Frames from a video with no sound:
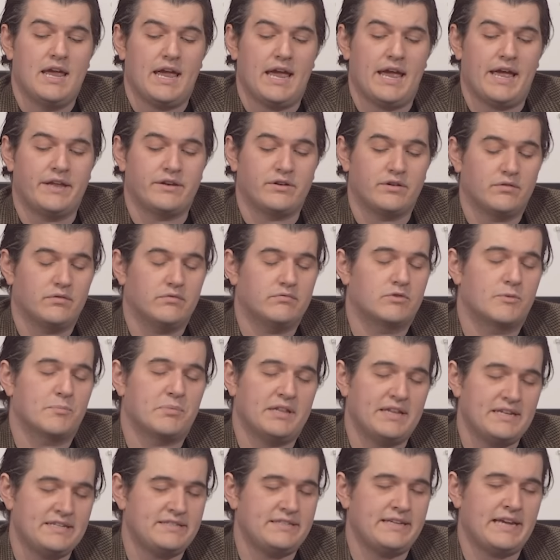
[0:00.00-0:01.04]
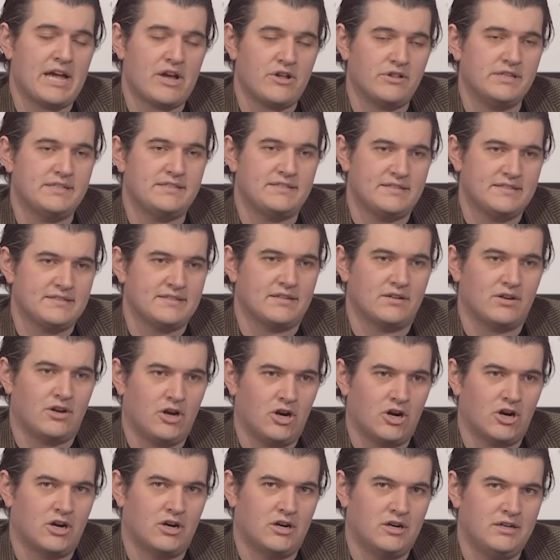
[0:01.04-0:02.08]
And replacing outlets isn't
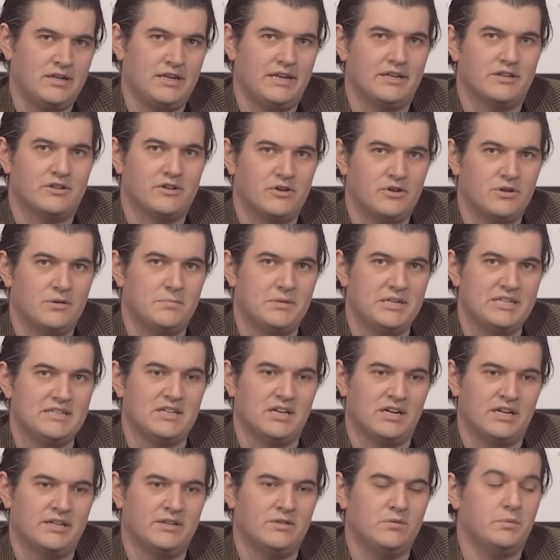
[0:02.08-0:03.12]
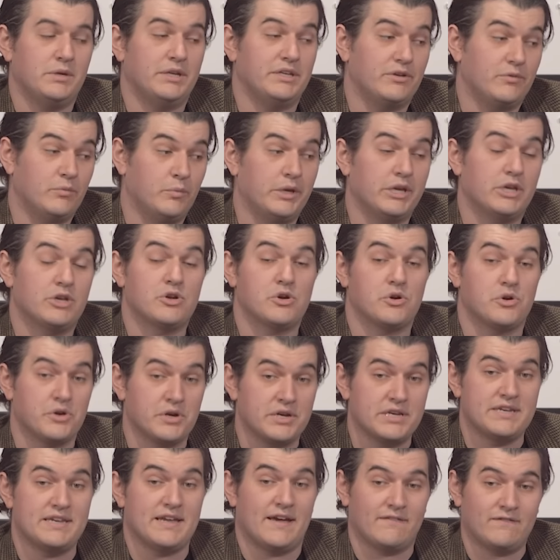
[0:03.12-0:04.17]
hard. It could be done. We
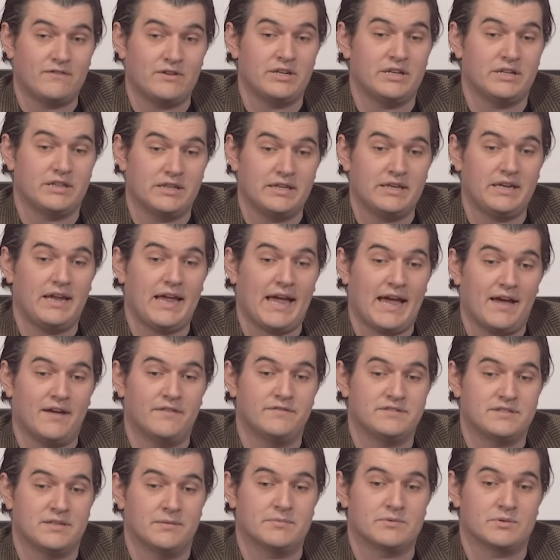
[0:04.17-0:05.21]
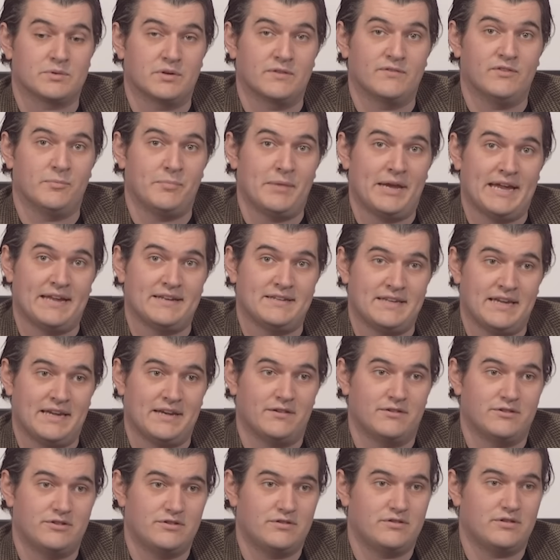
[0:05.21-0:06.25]
could definitely have some sort of a
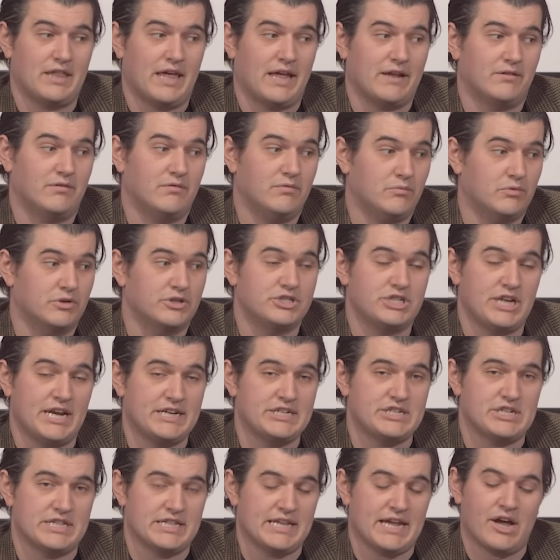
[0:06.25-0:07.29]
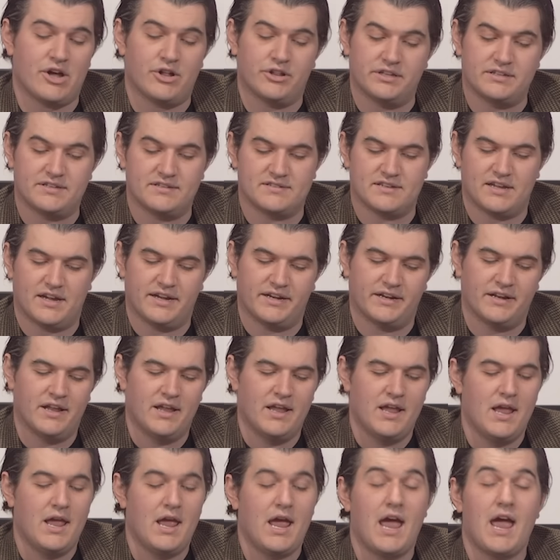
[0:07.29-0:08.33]
mandate that we're changing the outlet design.
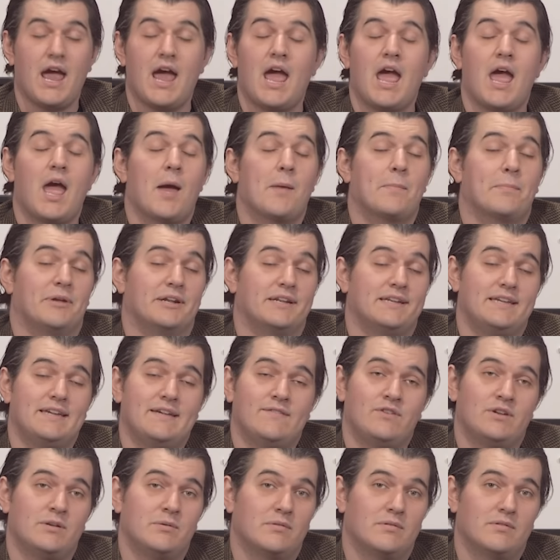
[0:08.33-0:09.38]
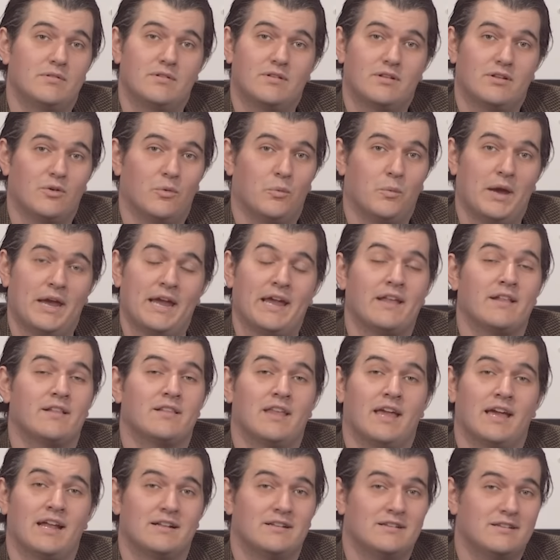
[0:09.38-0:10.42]
But given the way
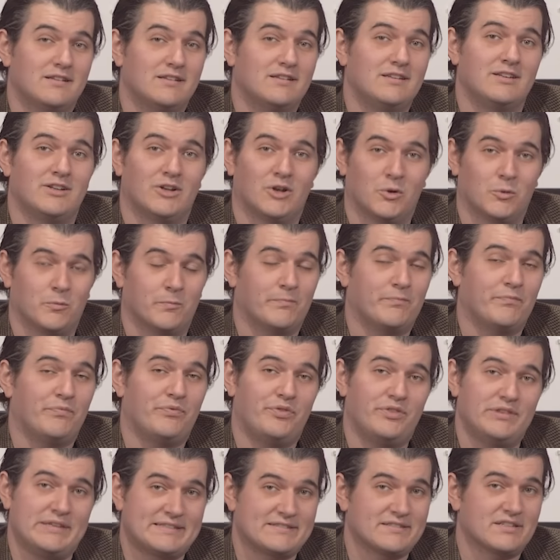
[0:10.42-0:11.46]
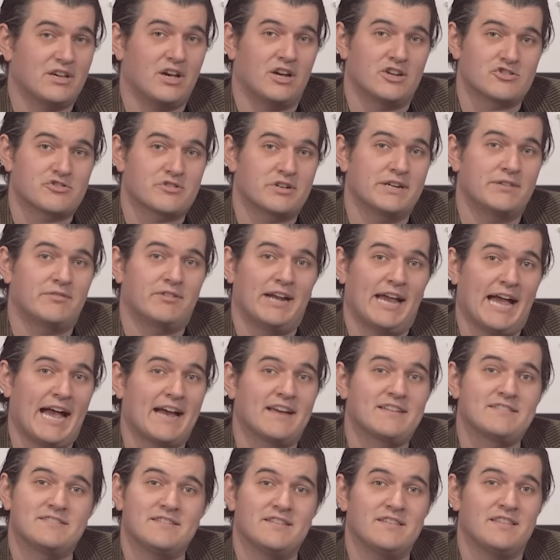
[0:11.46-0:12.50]
that, you know, this country
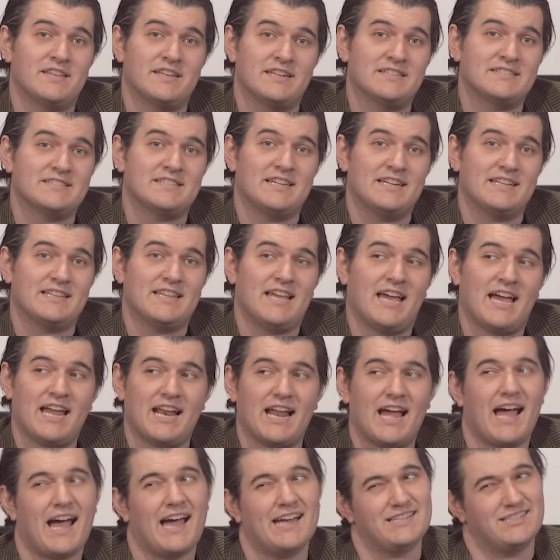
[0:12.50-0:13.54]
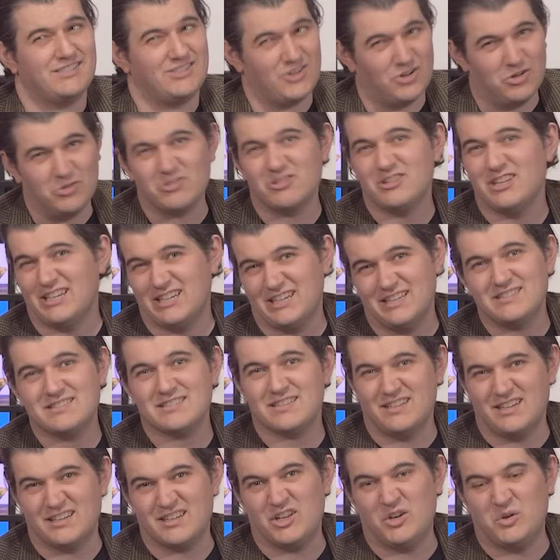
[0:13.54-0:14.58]
reacts to things like that, I don't think it's
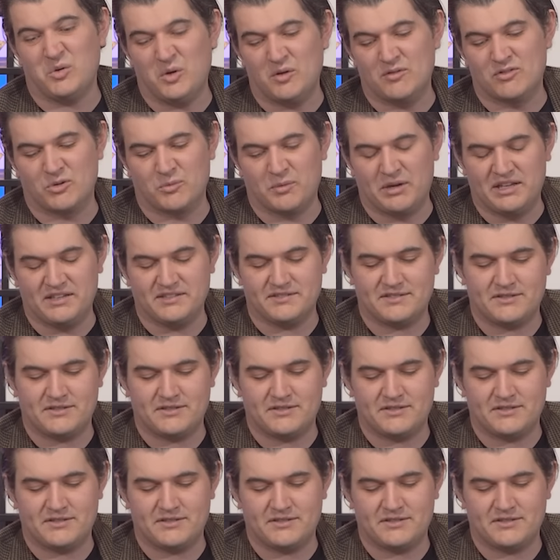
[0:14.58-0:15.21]
going to go over well.